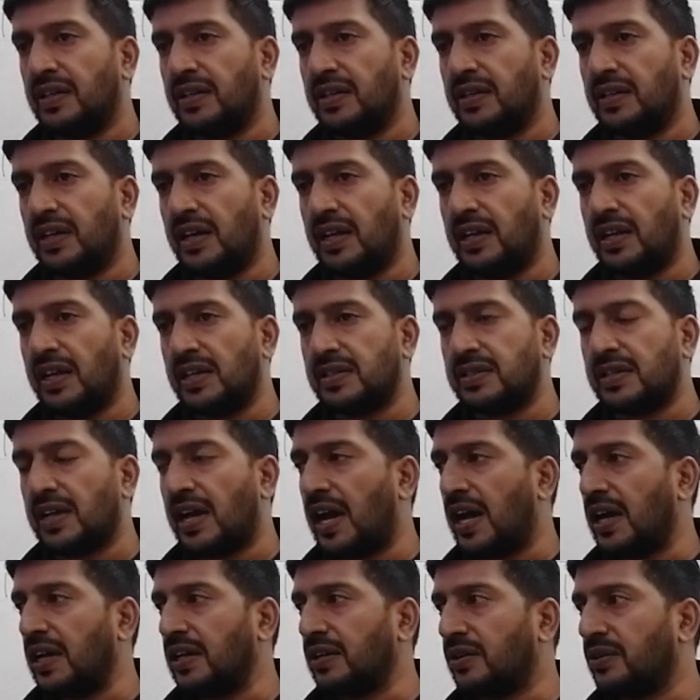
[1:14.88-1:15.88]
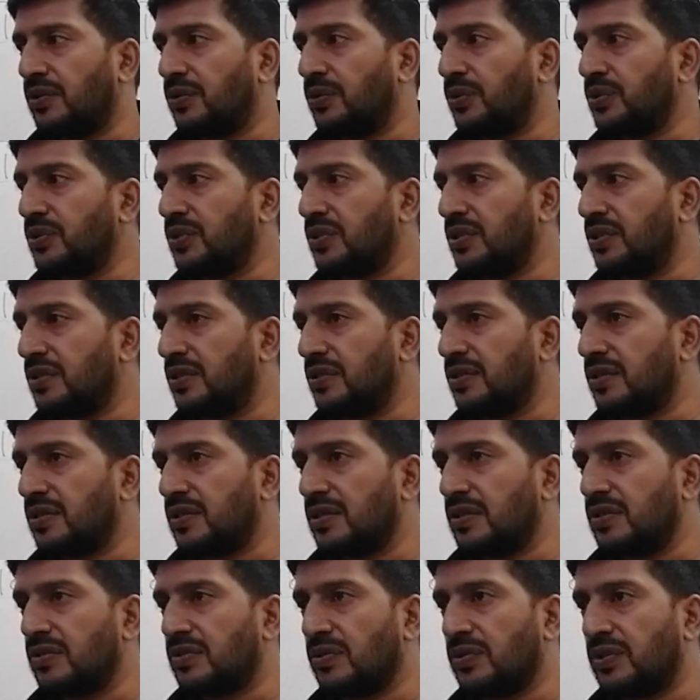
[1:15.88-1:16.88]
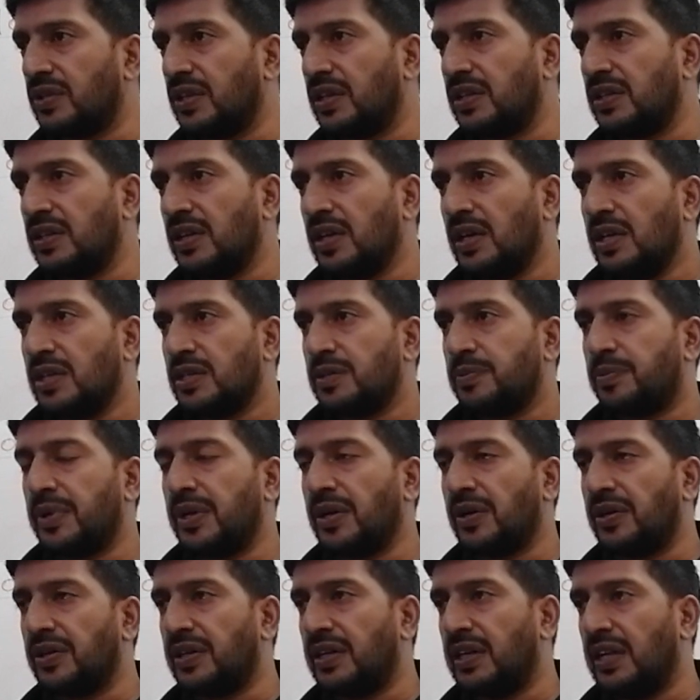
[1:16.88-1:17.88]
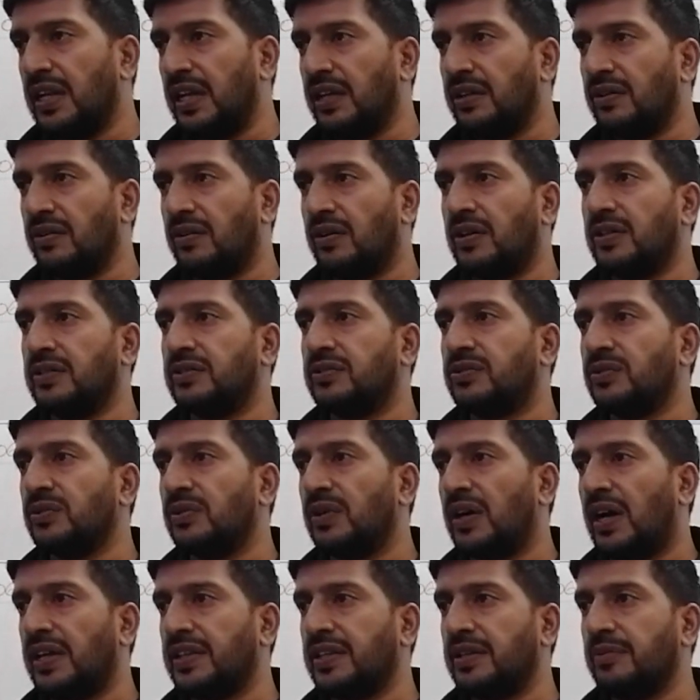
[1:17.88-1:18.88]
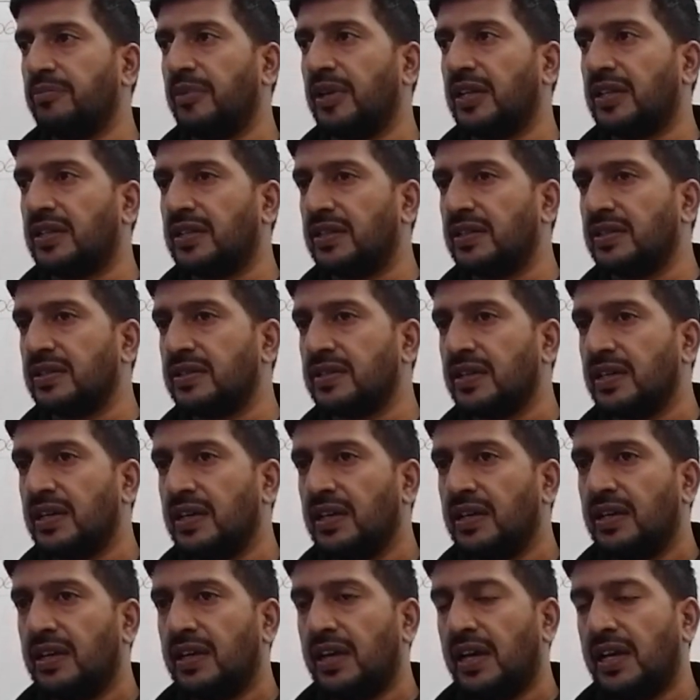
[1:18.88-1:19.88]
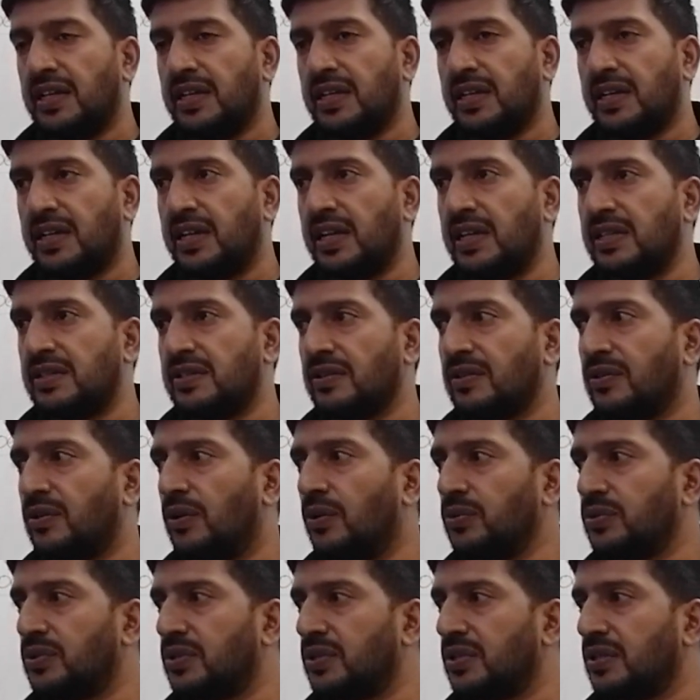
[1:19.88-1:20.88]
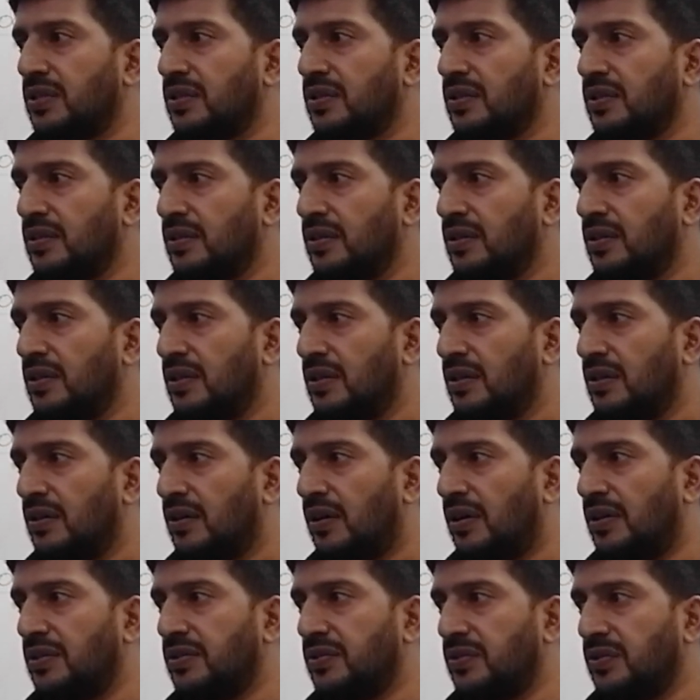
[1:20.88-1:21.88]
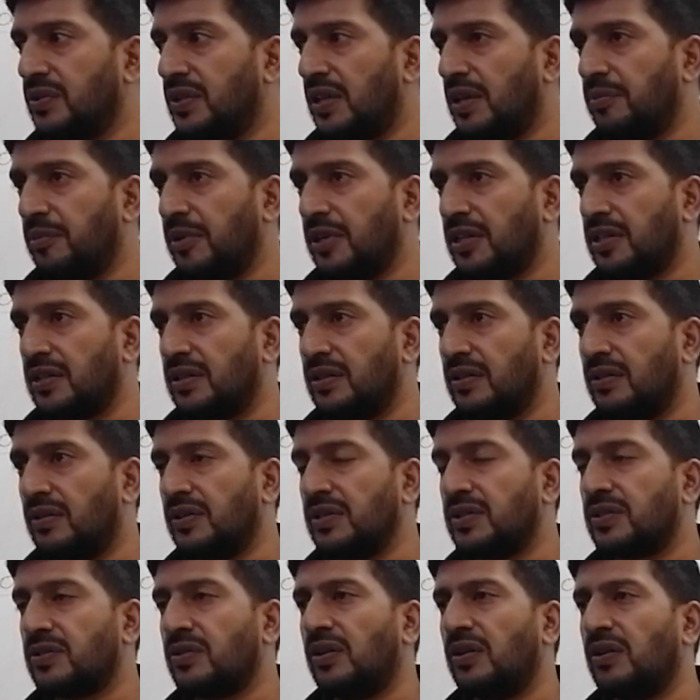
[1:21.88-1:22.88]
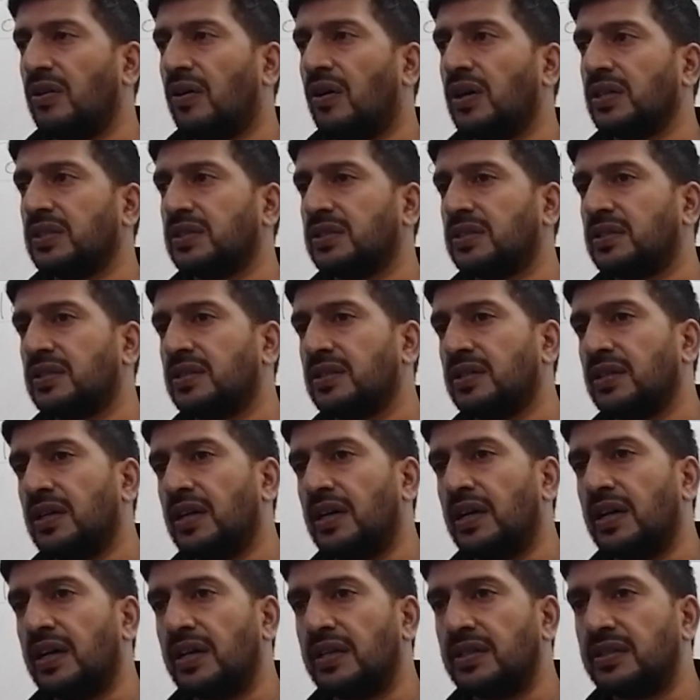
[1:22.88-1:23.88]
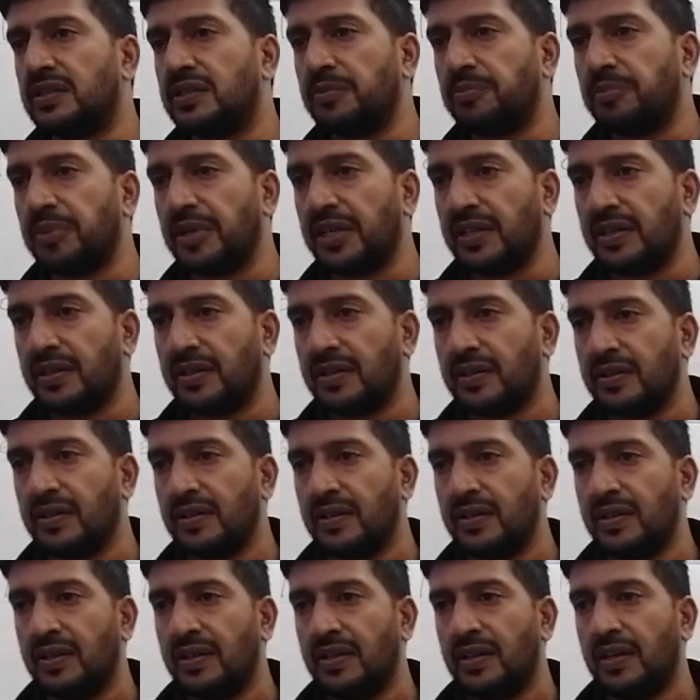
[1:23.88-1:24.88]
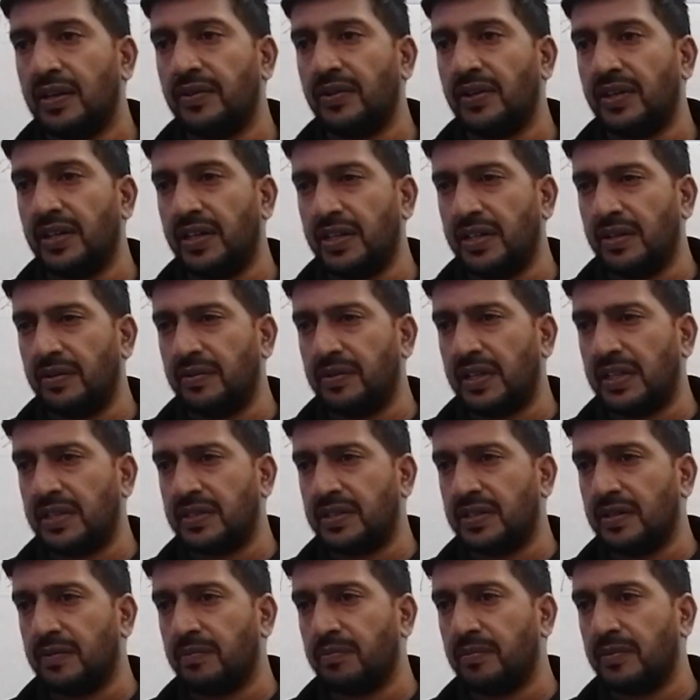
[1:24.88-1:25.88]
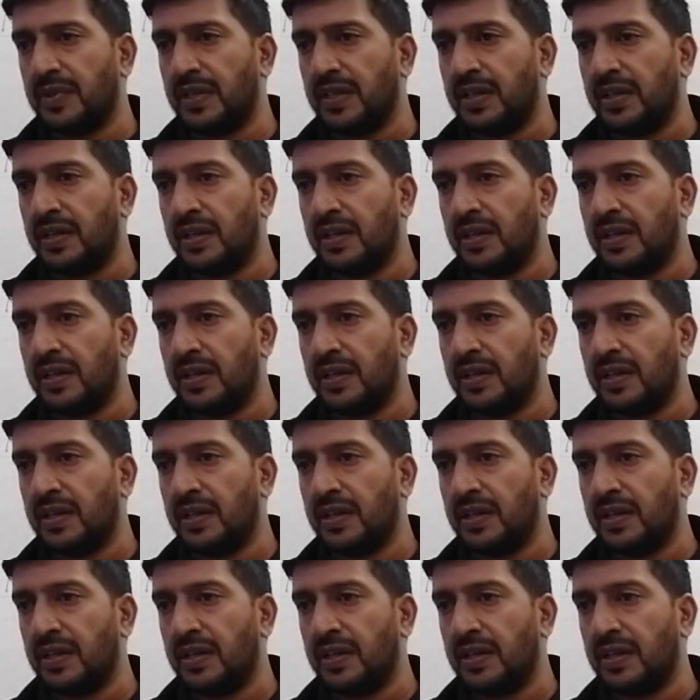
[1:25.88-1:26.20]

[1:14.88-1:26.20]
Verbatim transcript: right? And has a high corrosion resistance. So they spray on lead onto other metals and it creates a coat onto the metal or it's called hot uh, dipping. Have you heard of that term?